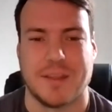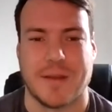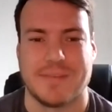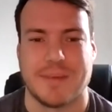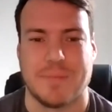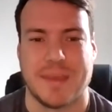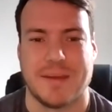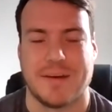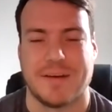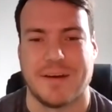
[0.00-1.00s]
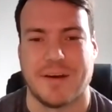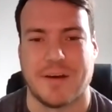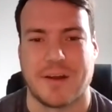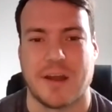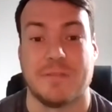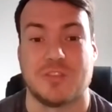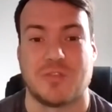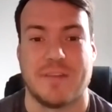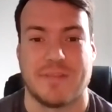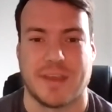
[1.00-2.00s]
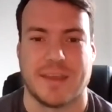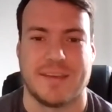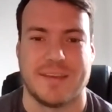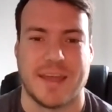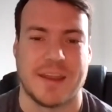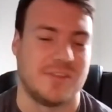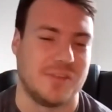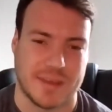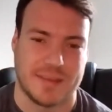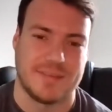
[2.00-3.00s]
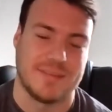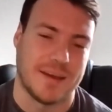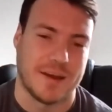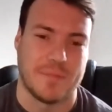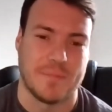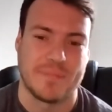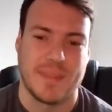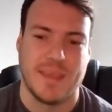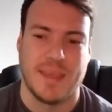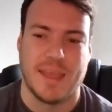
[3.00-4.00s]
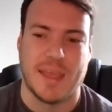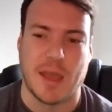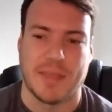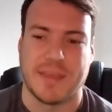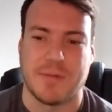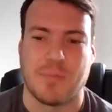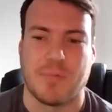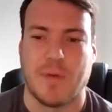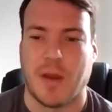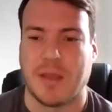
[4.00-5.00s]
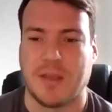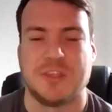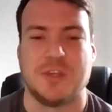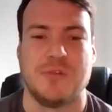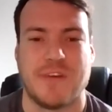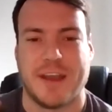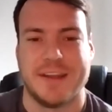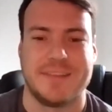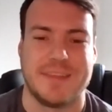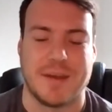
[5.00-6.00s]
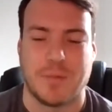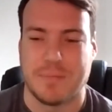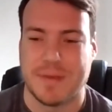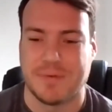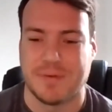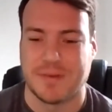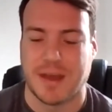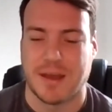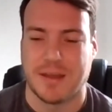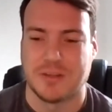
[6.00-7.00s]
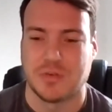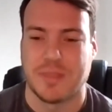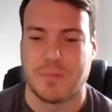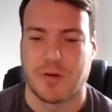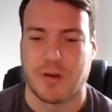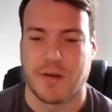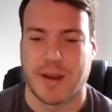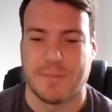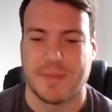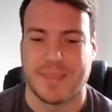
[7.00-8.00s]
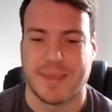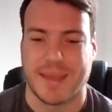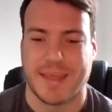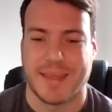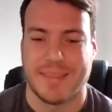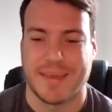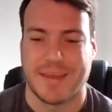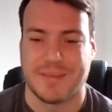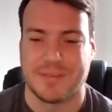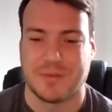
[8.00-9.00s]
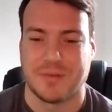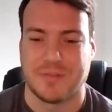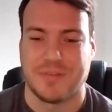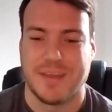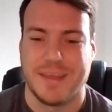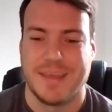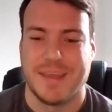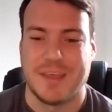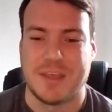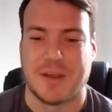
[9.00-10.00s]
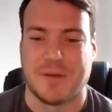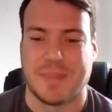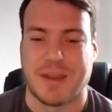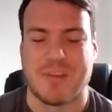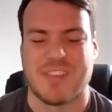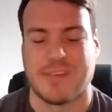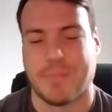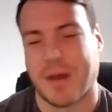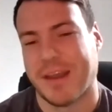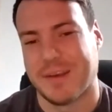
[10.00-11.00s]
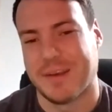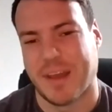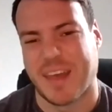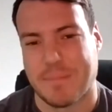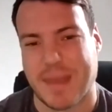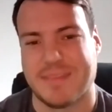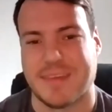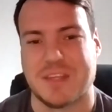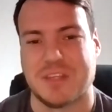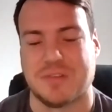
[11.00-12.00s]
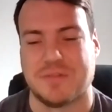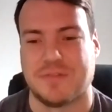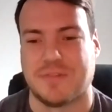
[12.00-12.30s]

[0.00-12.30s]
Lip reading: SAP are kind of driving. And as you said, I think do you find that when people join the program that they're sort of, you know, they're inspired by that message of